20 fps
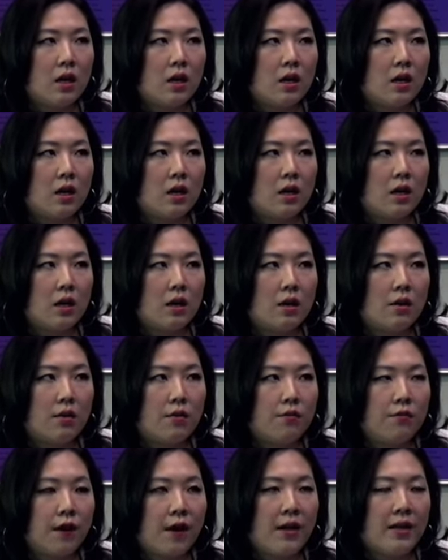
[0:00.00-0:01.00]
uh,
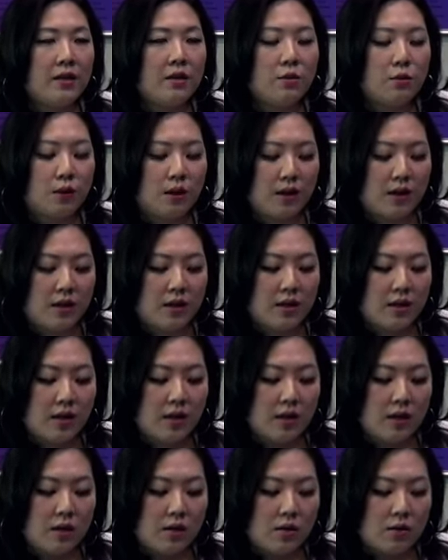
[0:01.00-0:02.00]
final one
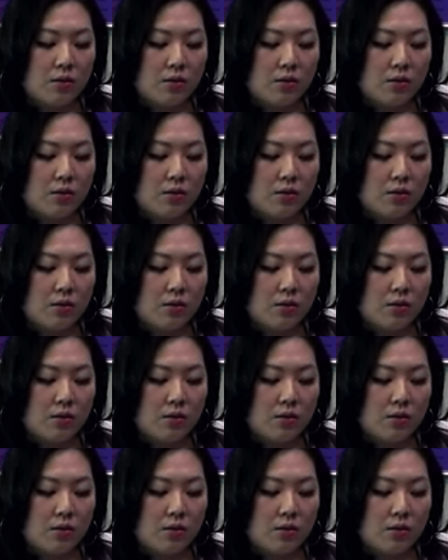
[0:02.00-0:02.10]
uh,